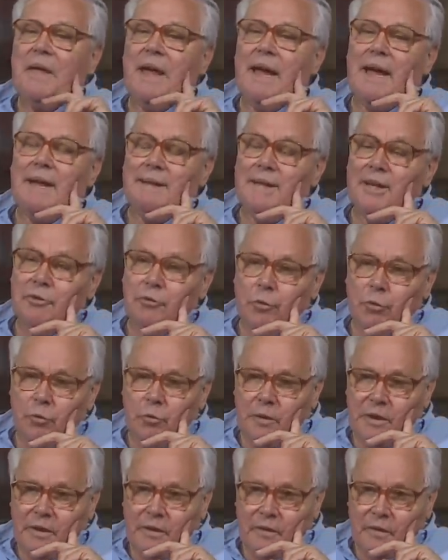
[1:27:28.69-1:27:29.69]
and they took
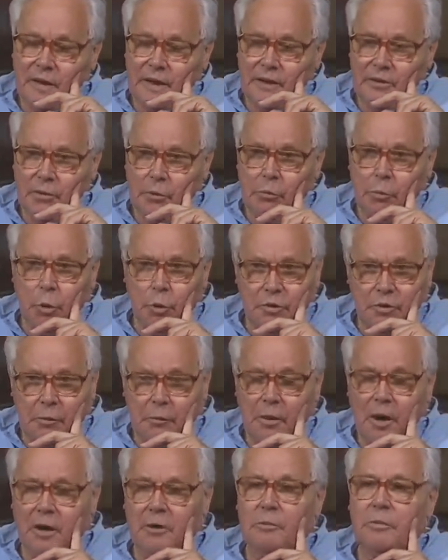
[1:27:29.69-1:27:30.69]
me in the book
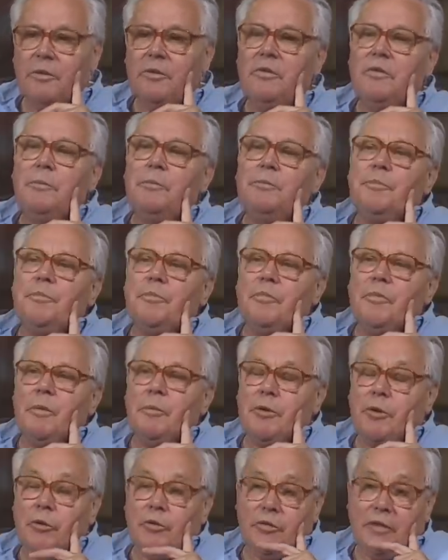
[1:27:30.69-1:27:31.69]
department
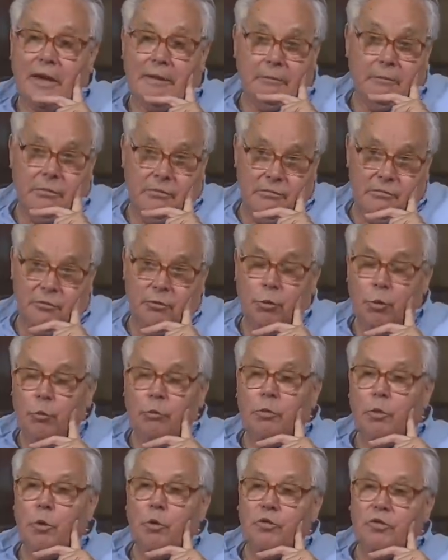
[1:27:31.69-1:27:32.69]
because I knew
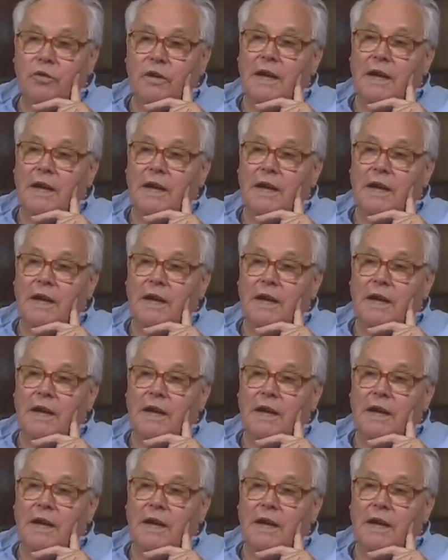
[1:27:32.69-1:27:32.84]
books.